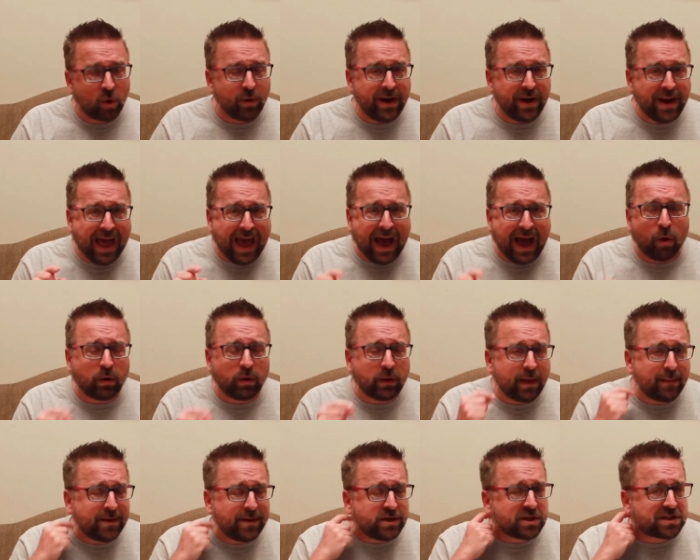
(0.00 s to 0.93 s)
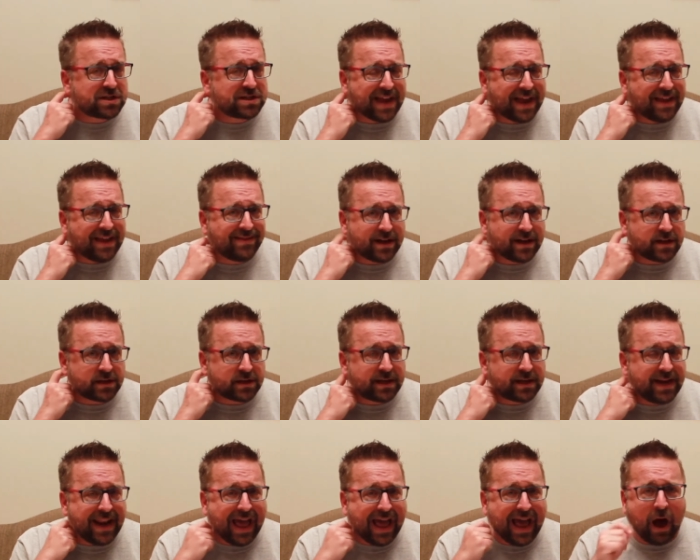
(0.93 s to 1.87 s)
So now, let me just say
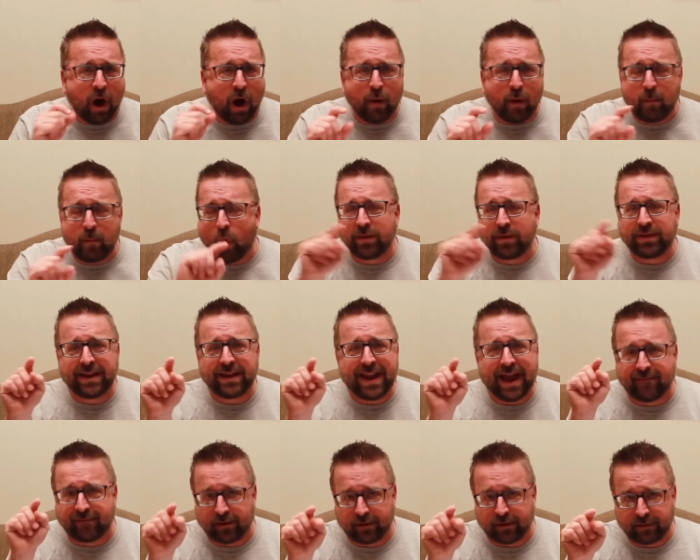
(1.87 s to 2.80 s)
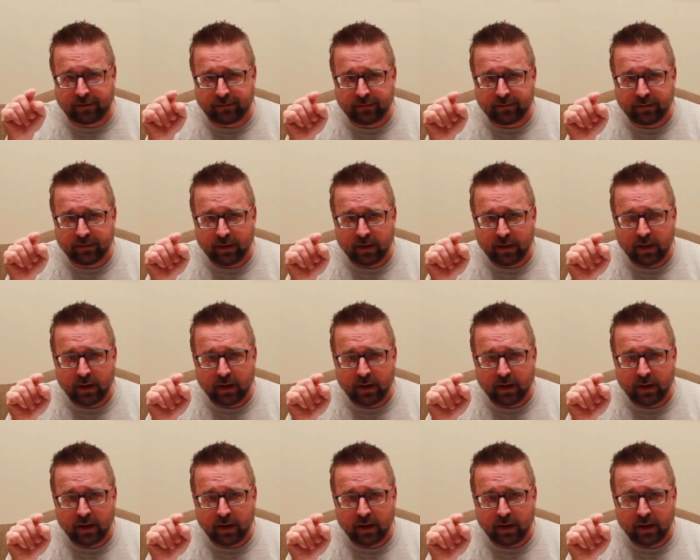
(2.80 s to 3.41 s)
this now more than ever,